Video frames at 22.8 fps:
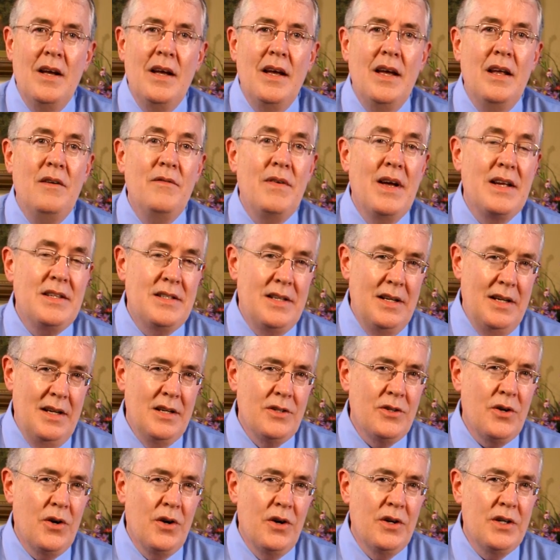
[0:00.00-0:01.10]
investing
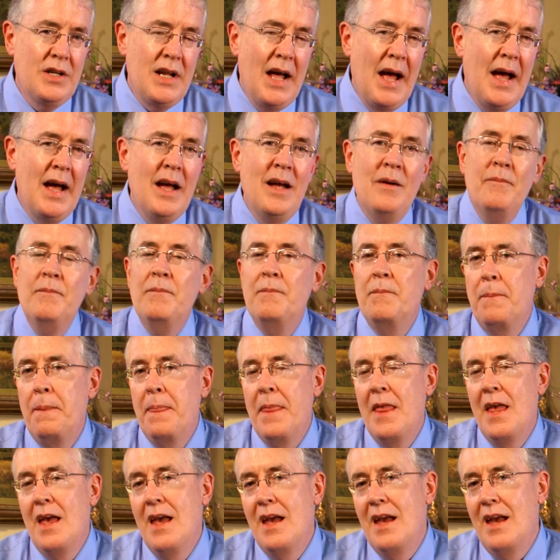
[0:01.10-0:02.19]
his or her time
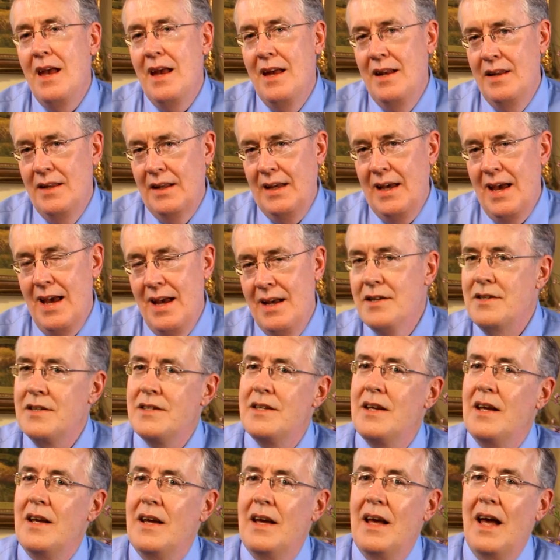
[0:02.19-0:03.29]
in the case,
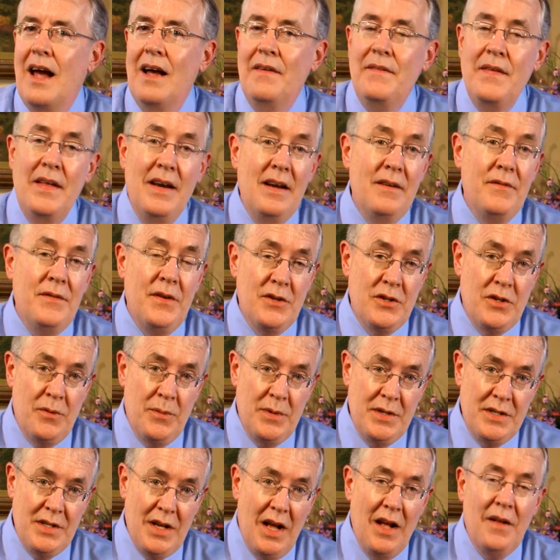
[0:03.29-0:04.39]
and then if there's a
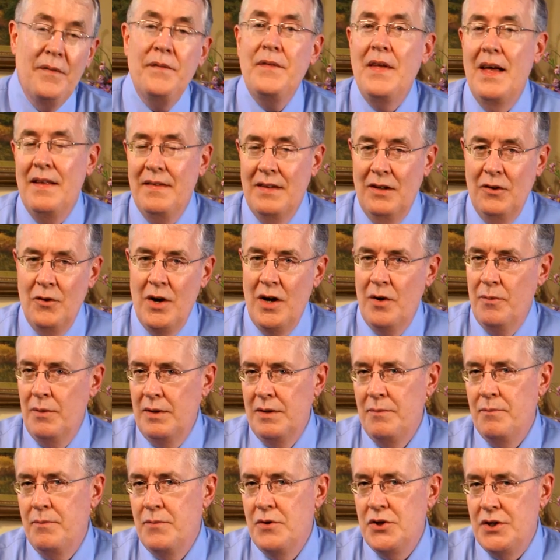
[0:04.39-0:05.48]
result, then the lawyer would
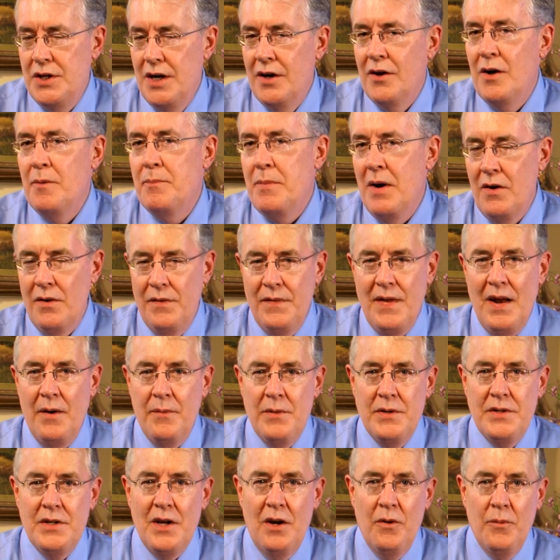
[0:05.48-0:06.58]
share a part of that
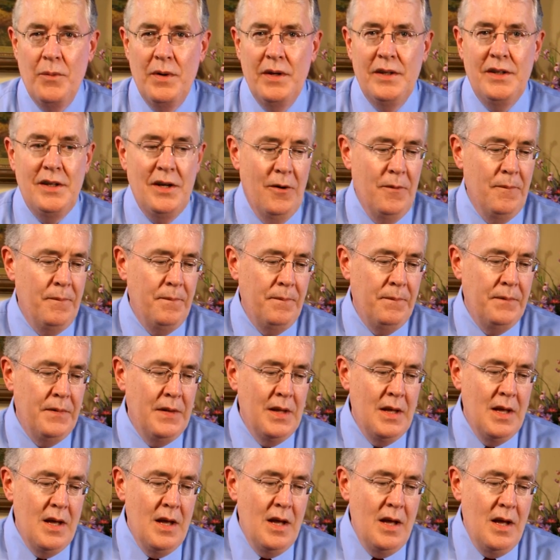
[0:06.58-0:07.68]
result with you.
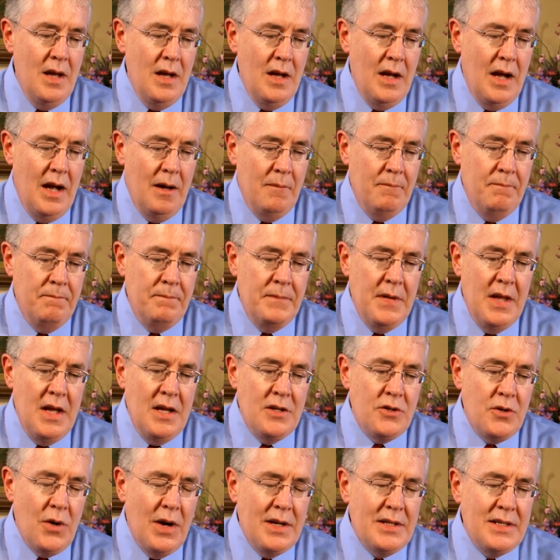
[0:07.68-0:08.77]

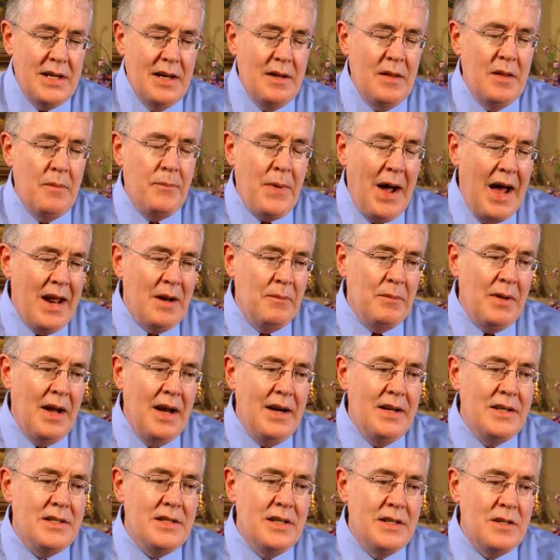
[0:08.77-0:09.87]
So I'd say the bottom line
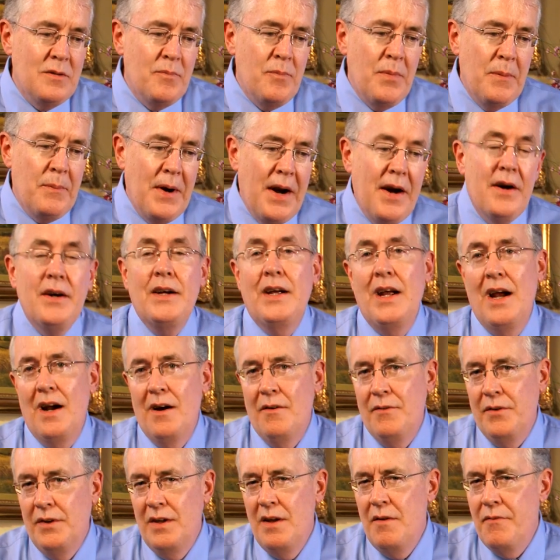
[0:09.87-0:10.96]
is just prepare
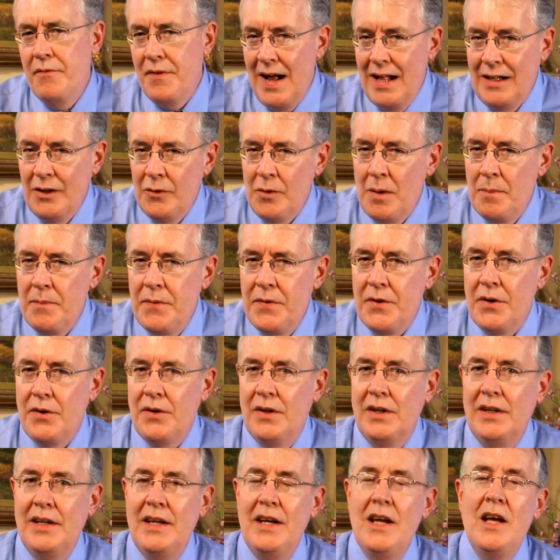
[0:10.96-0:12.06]
carefully, follow up
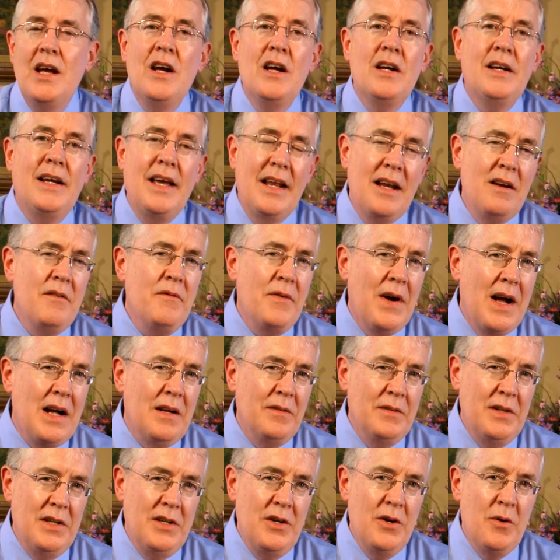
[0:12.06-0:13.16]
thoroughly, get involved
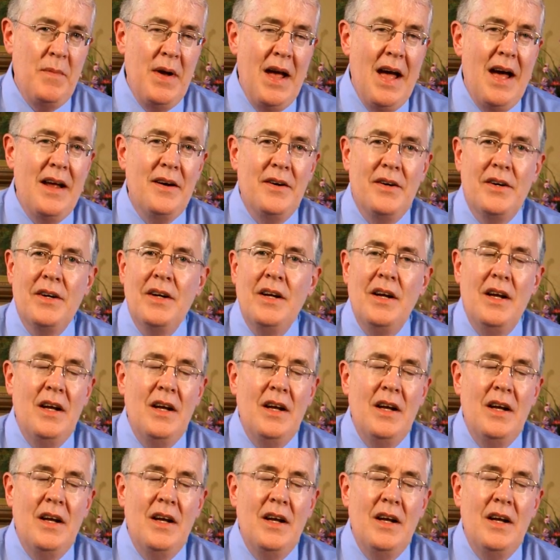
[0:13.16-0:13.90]
in your matter.